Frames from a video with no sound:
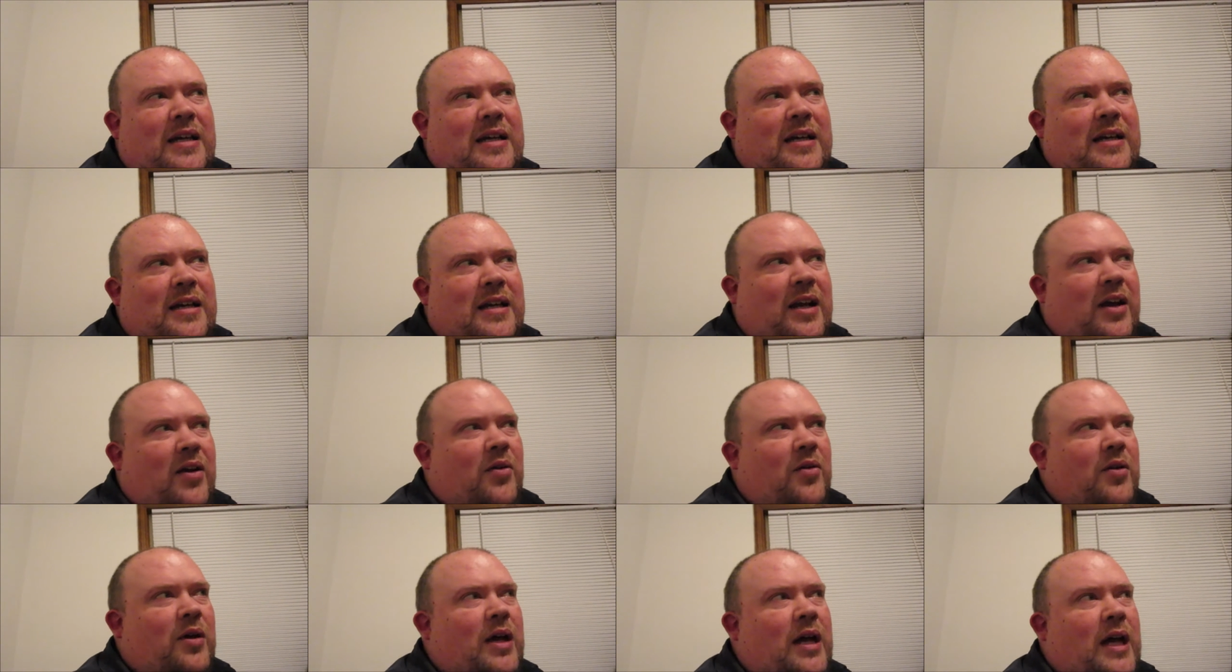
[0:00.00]
you
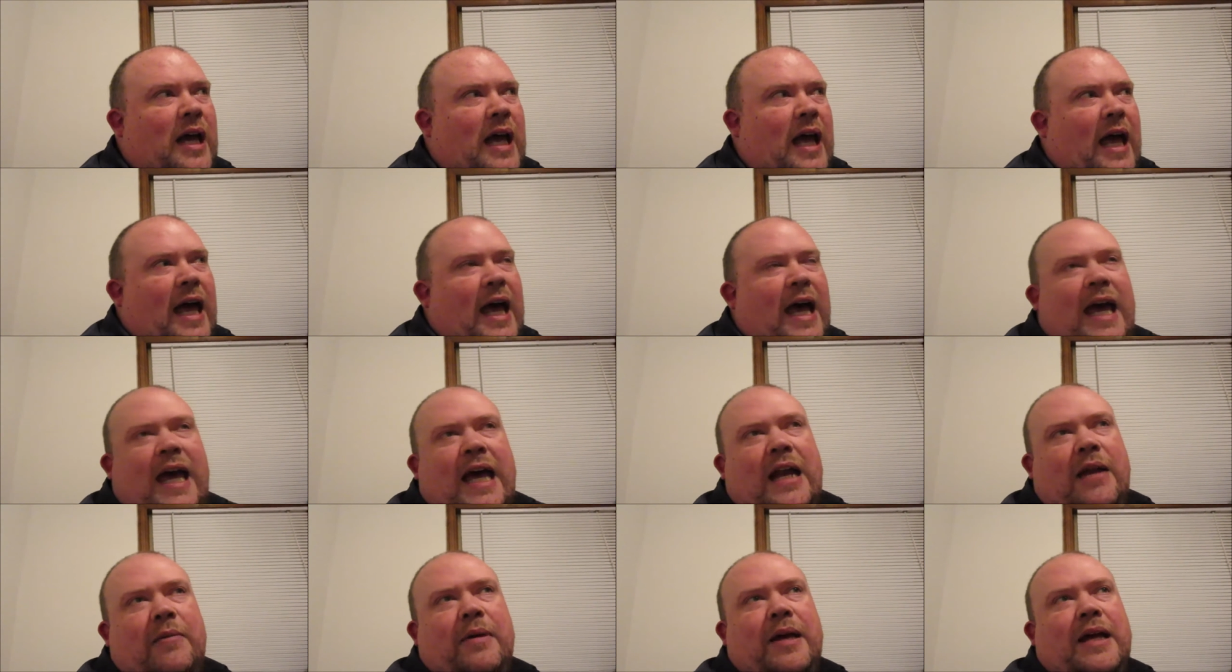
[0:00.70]
know,
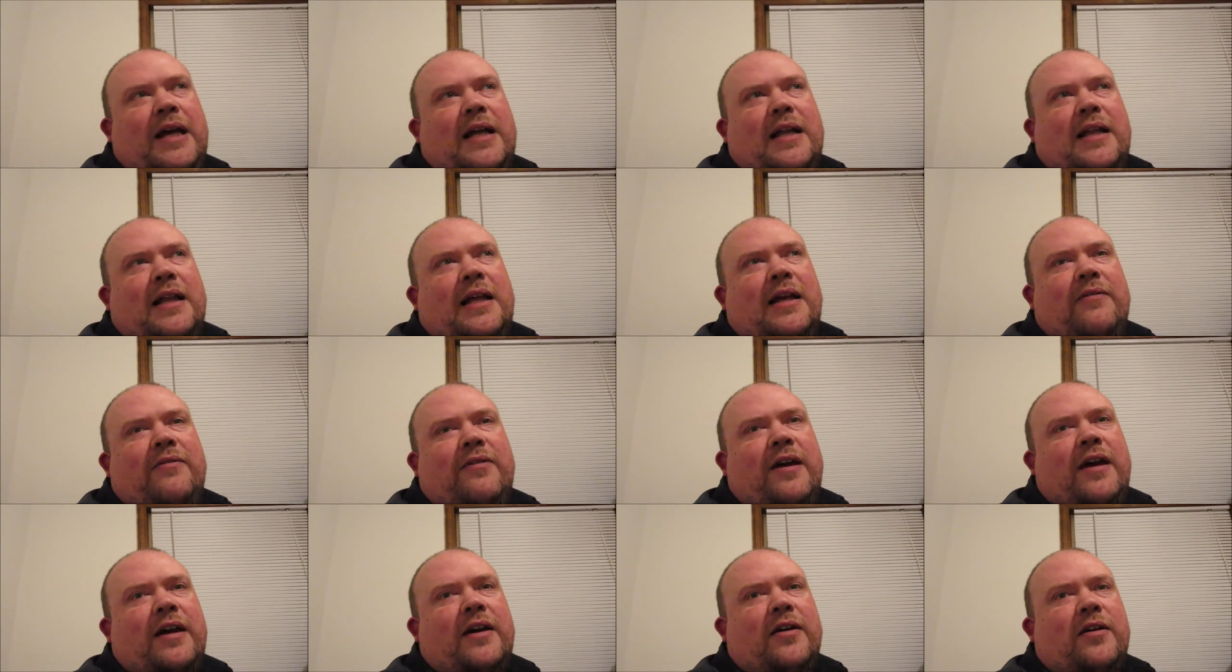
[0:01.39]
had a big
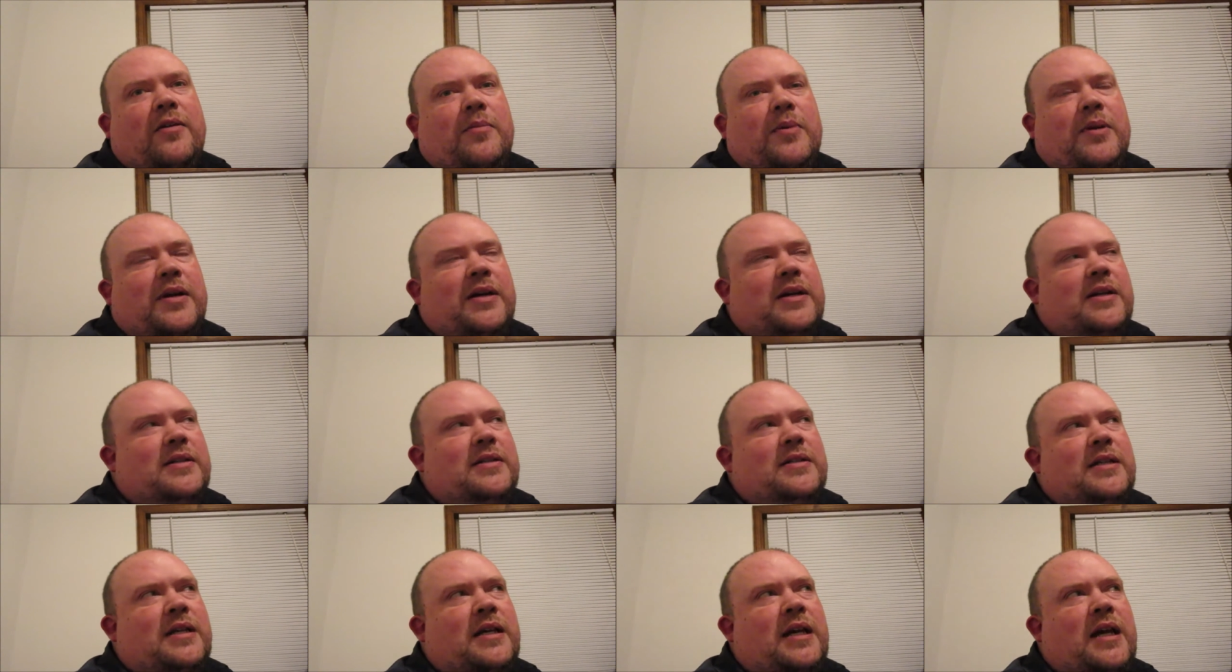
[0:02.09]
cliffhanger
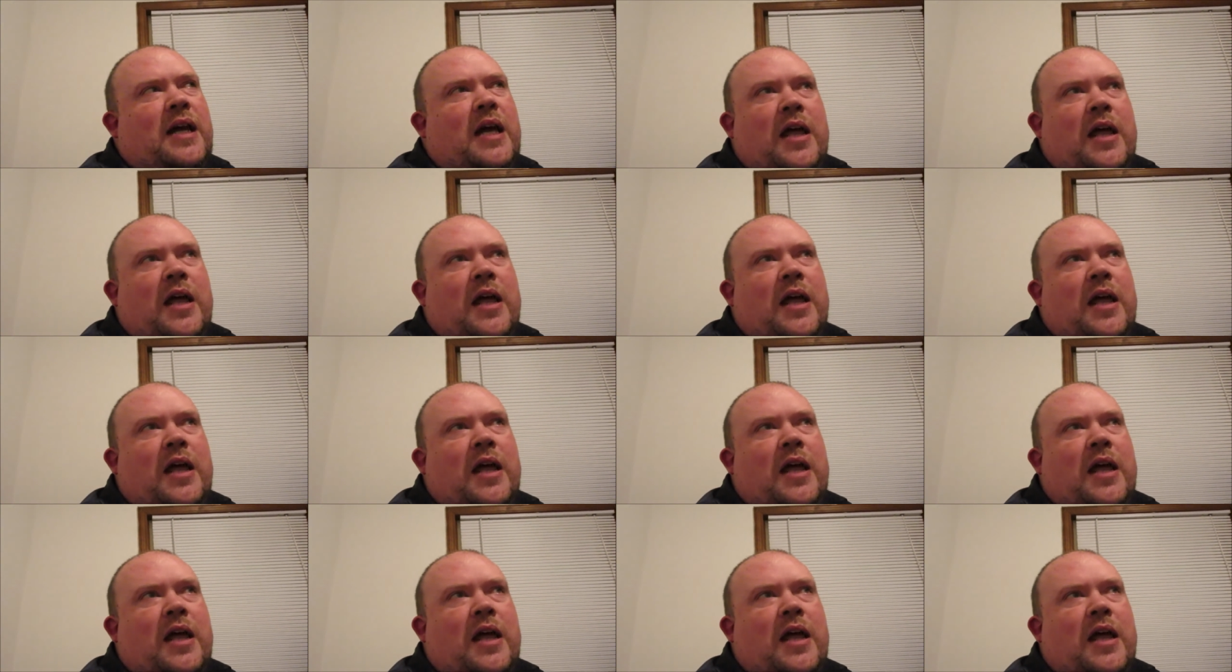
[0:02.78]
because